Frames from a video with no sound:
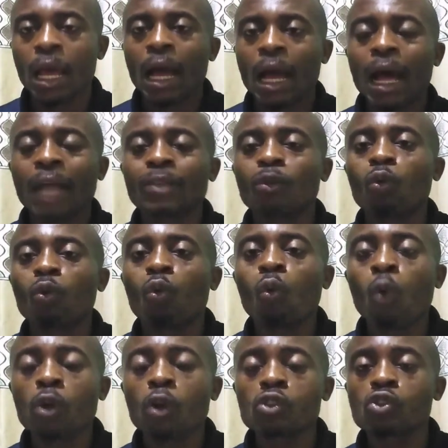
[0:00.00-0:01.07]
And
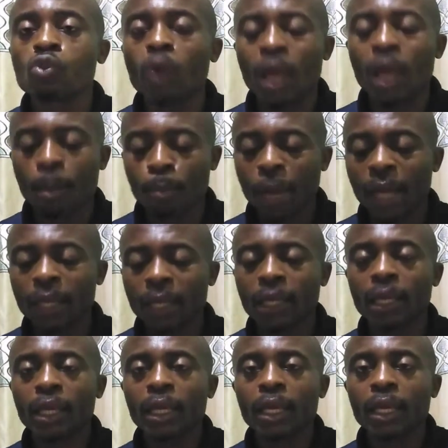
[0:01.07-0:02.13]
once you embark
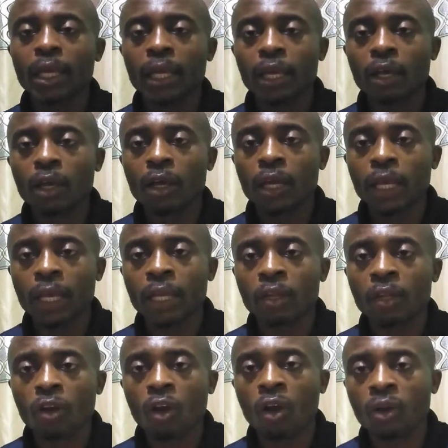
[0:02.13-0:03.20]
in
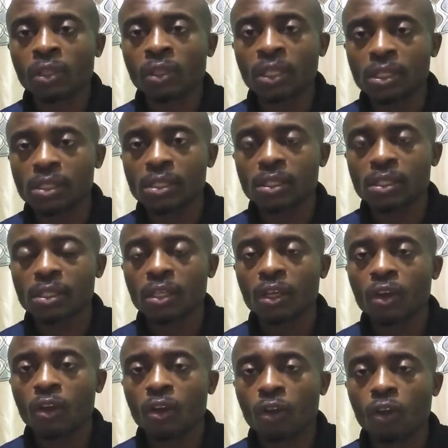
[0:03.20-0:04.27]
all this,
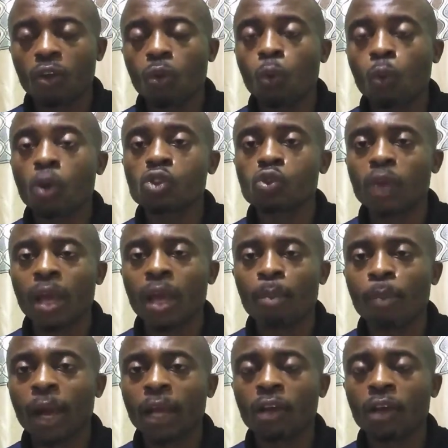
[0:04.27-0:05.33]
or once you
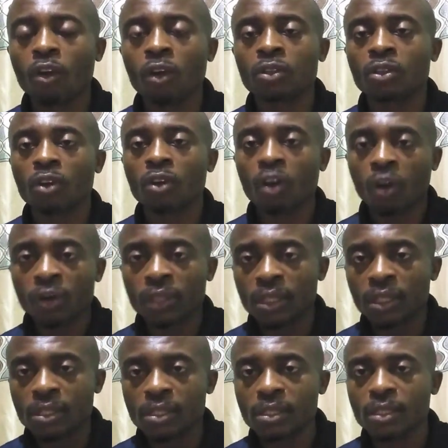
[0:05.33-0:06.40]
embark on all
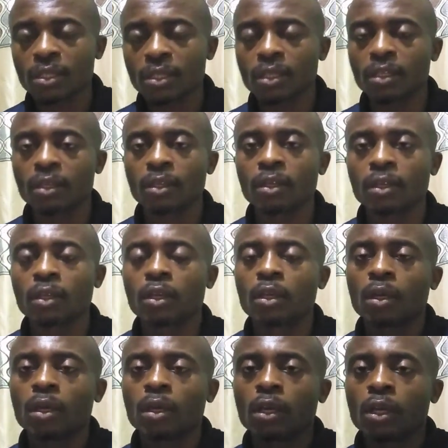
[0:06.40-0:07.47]
this,
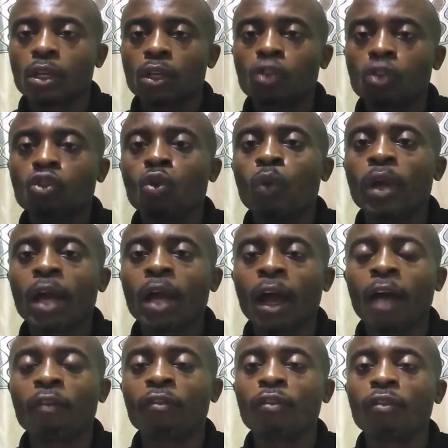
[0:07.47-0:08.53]
you will
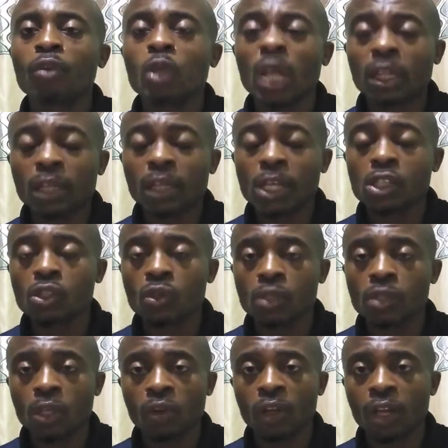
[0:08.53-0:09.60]
have your
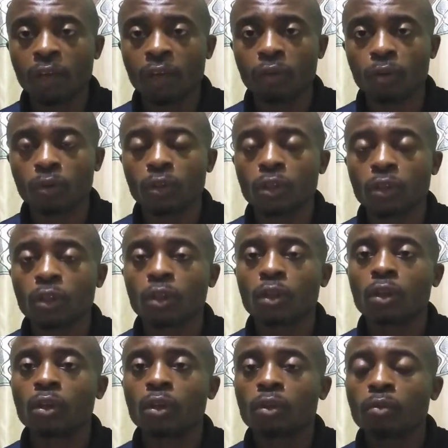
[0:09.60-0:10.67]
testosterone level
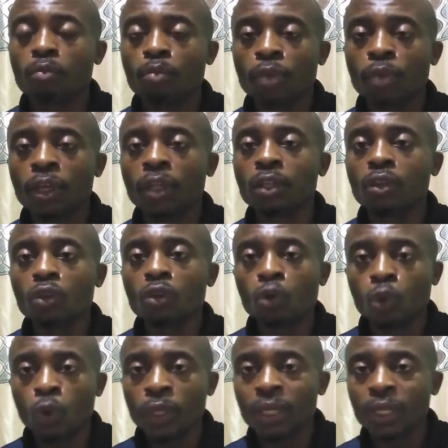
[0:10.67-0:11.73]
being
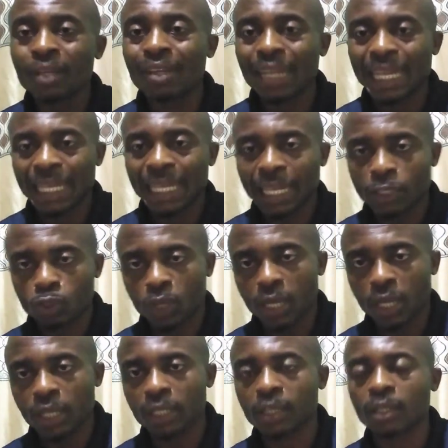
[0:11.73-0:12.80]
growing naturally.